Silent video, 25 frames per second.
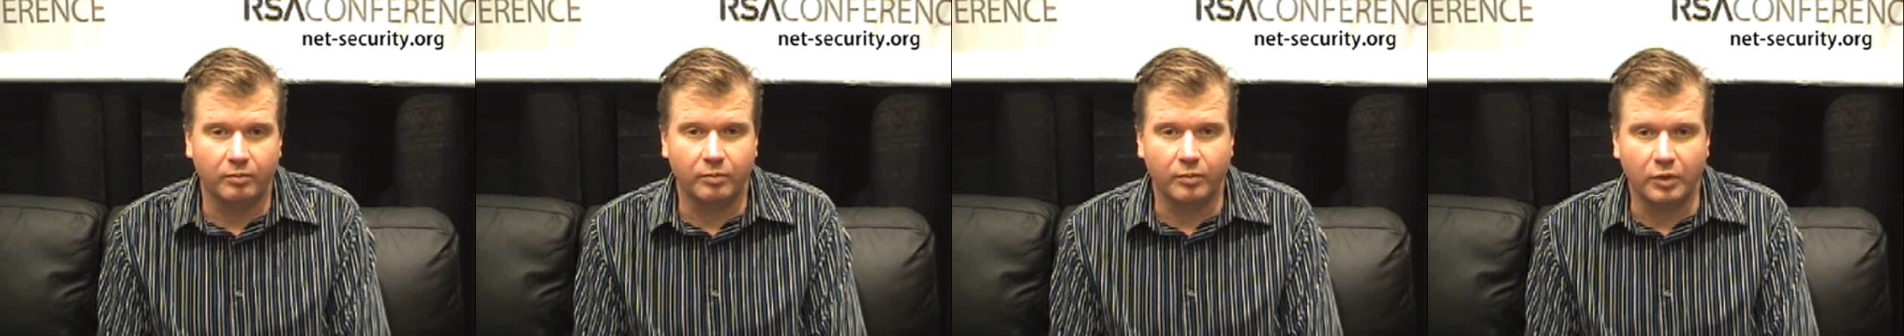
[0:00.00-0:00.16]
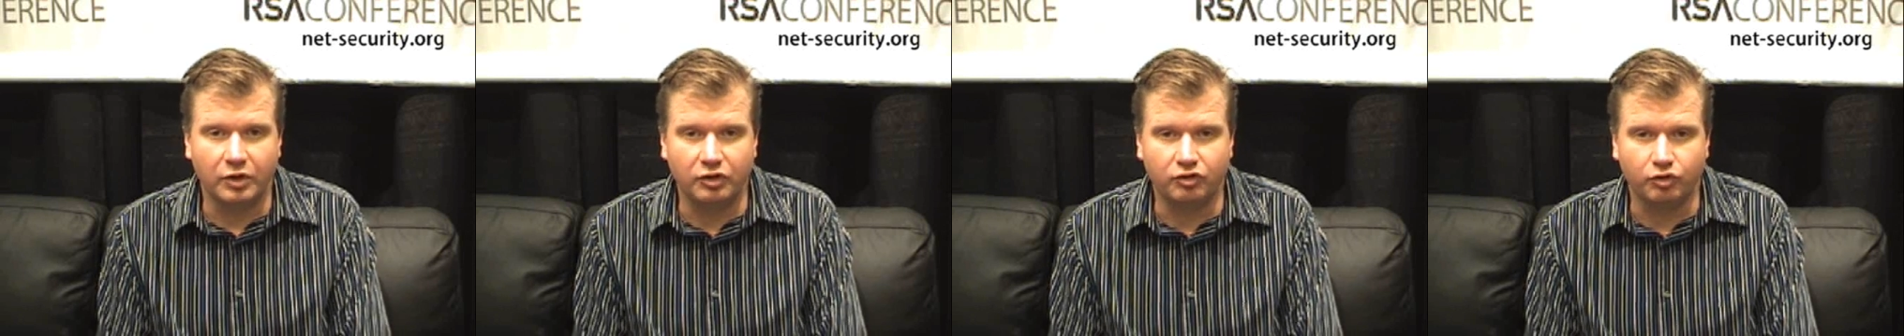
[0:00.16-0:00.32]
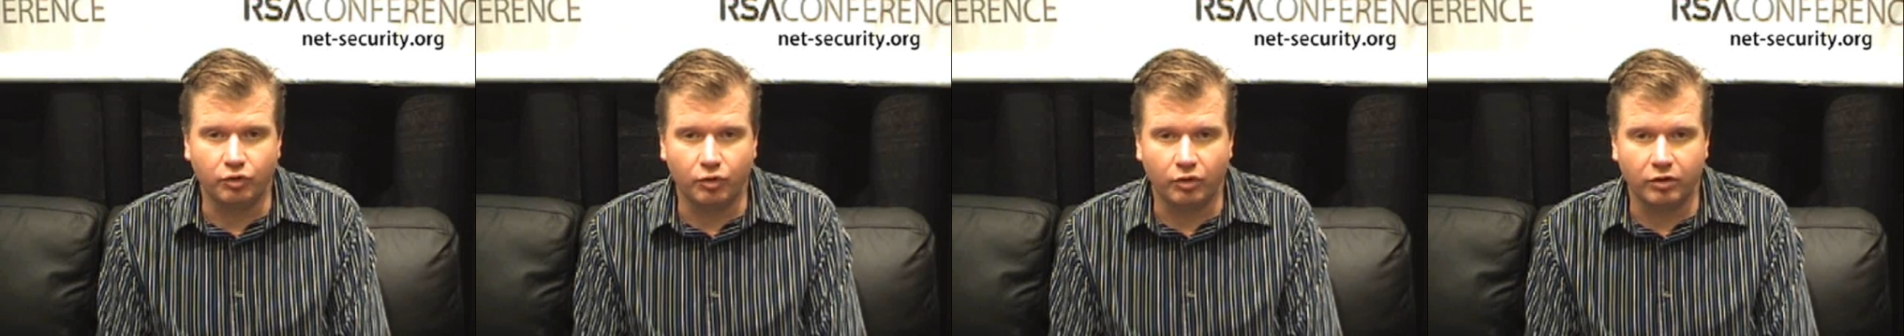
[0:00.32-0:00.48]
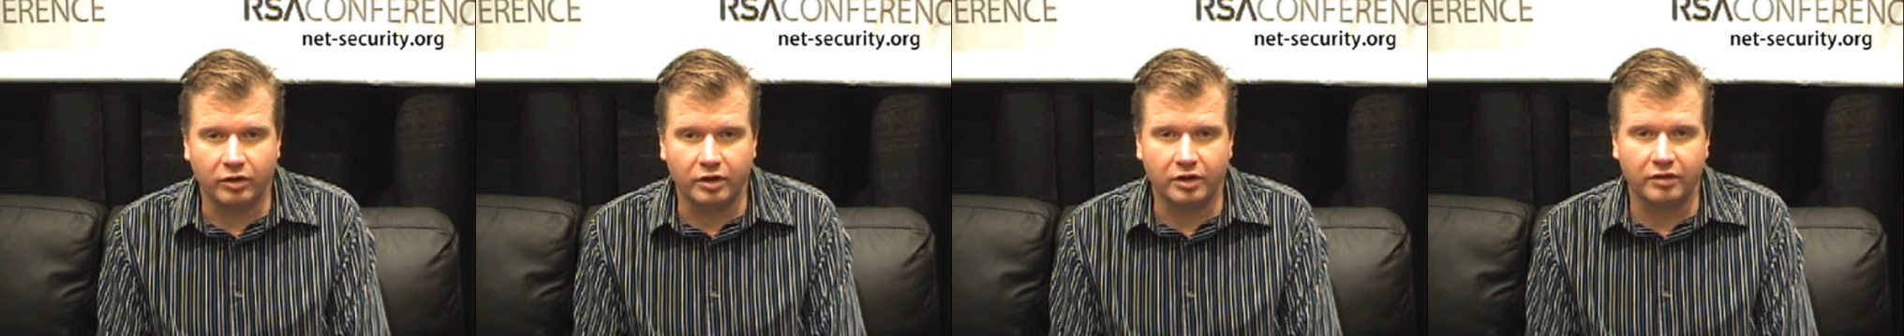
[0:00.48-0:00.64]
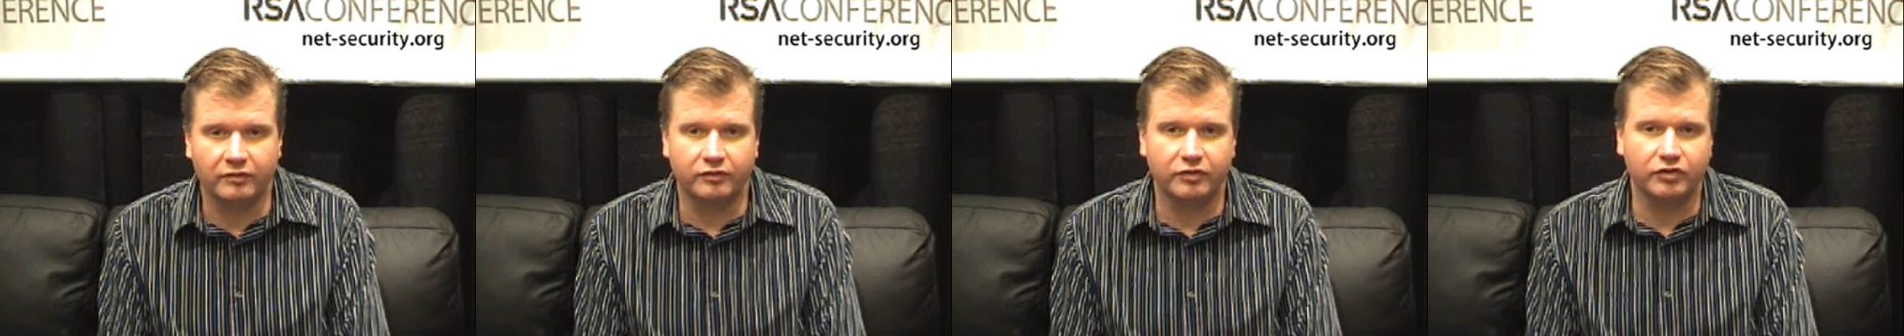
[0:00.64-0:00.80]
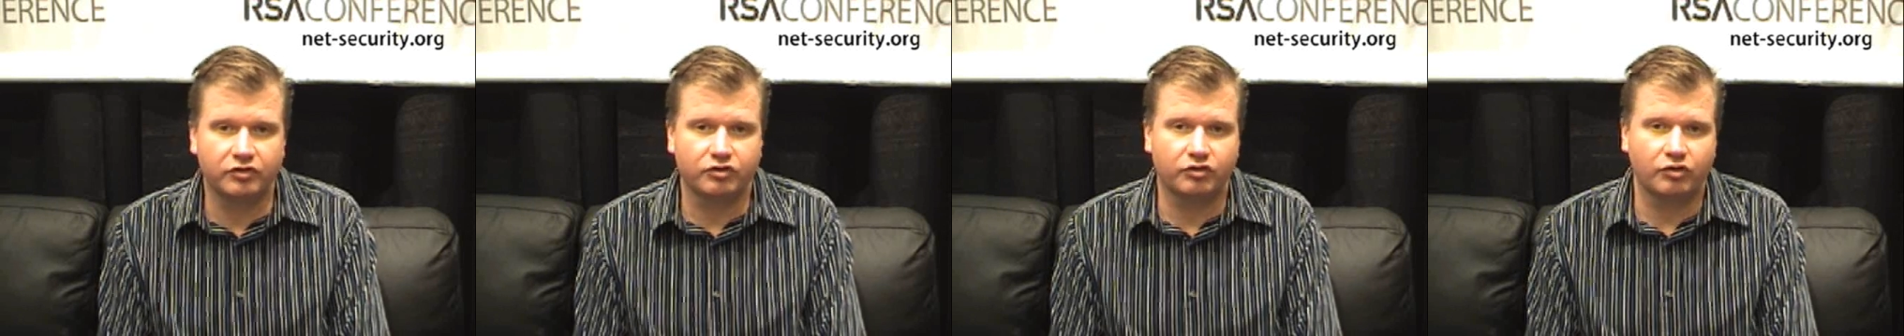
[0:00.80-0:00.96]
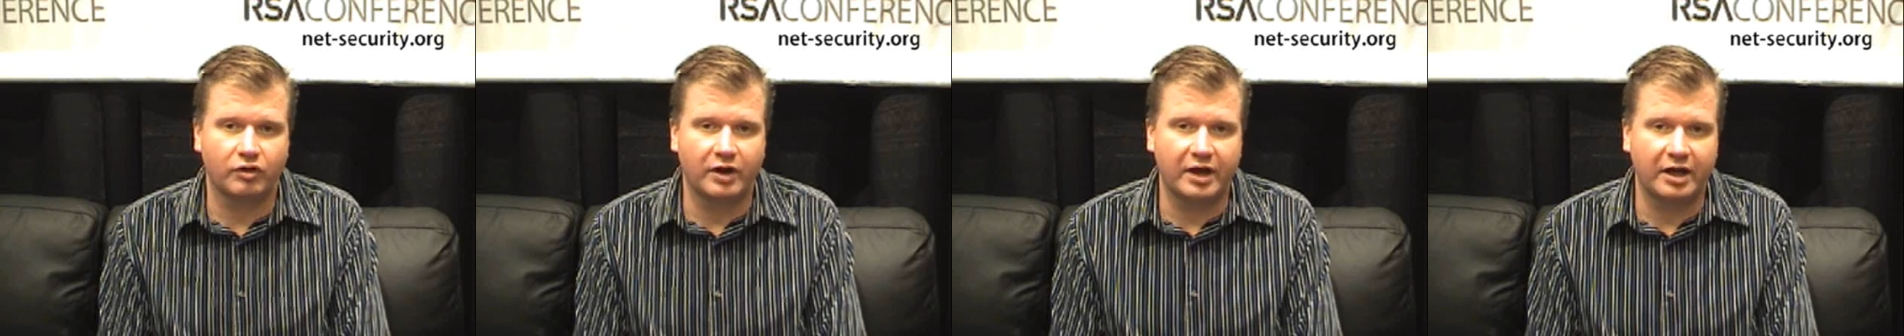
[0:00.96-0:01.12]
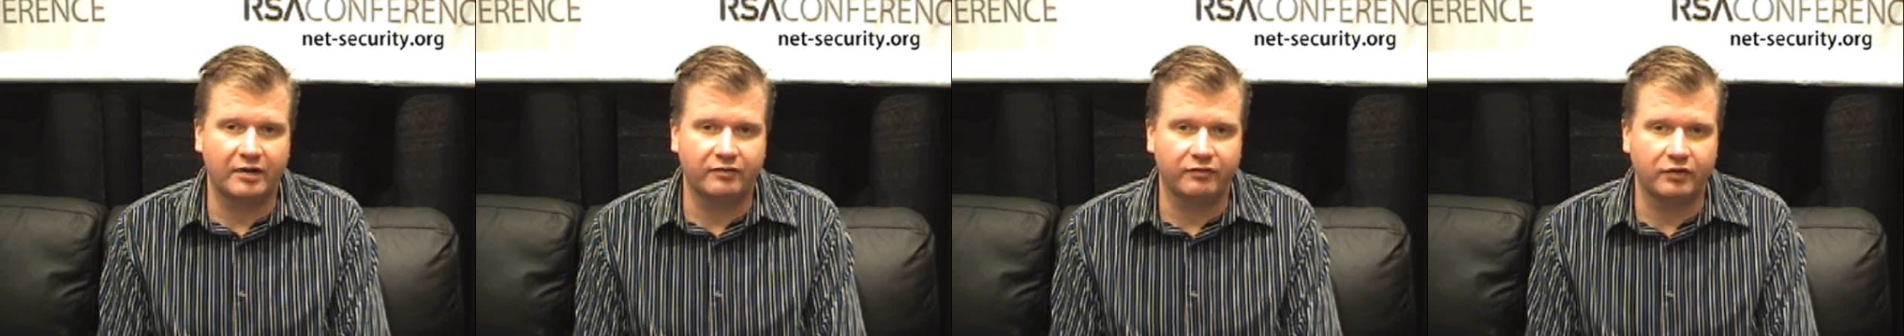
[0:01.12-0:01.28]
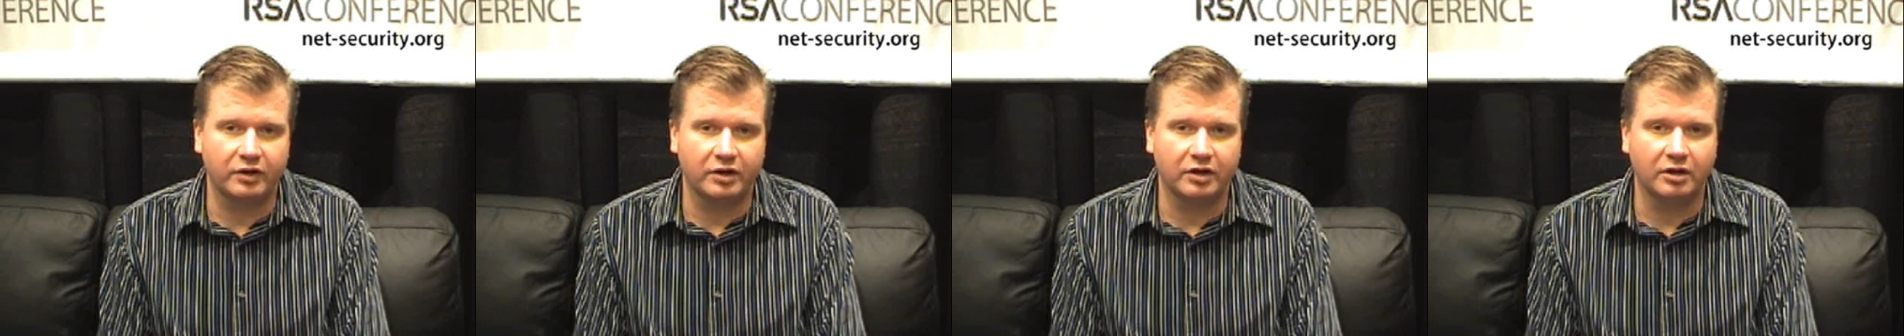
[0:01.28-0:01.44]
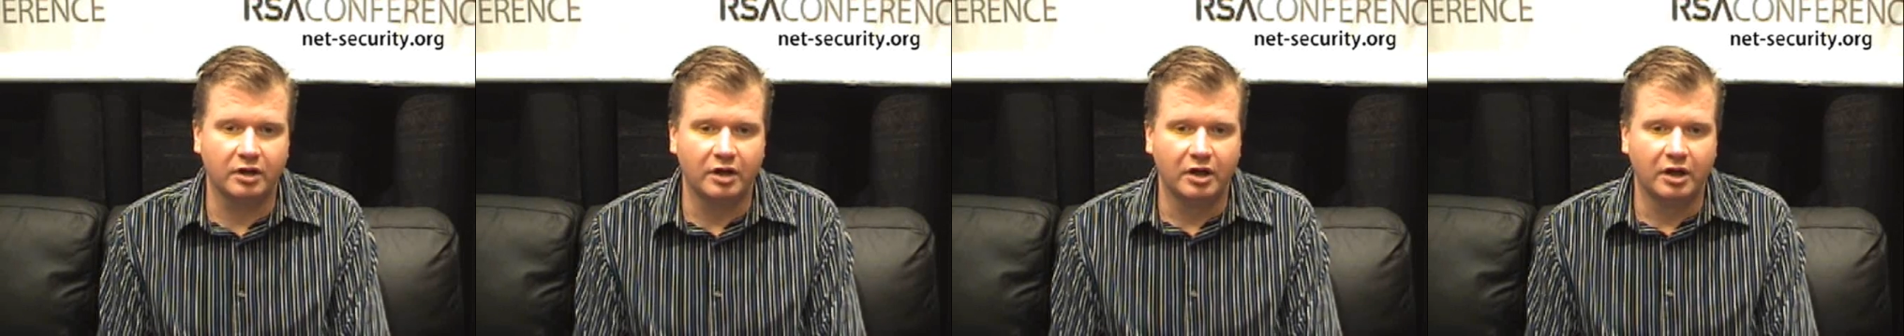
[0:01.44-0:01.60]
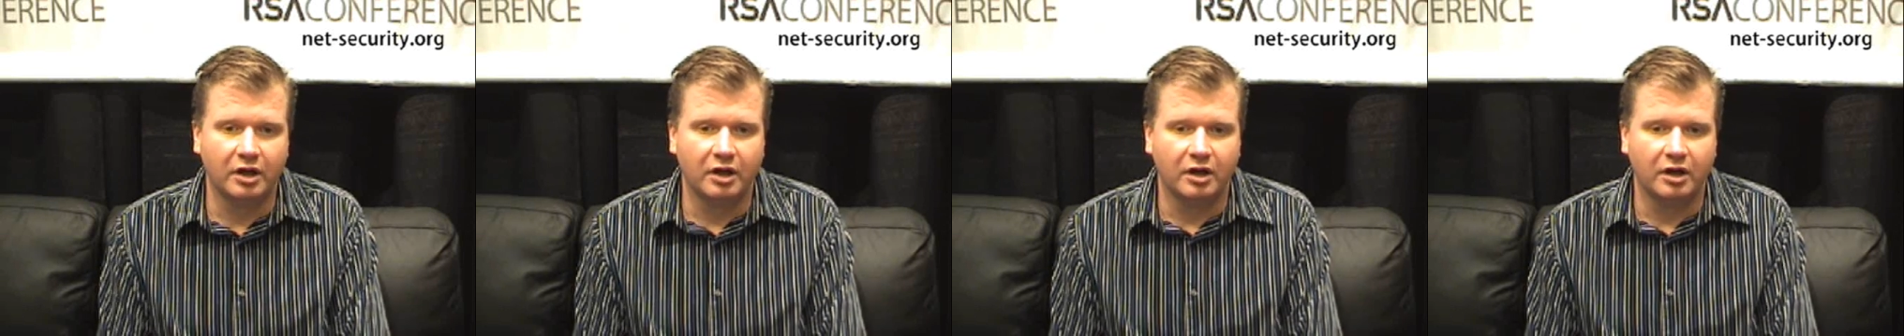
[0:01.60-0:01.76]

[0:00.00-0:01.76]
majority of this traffic.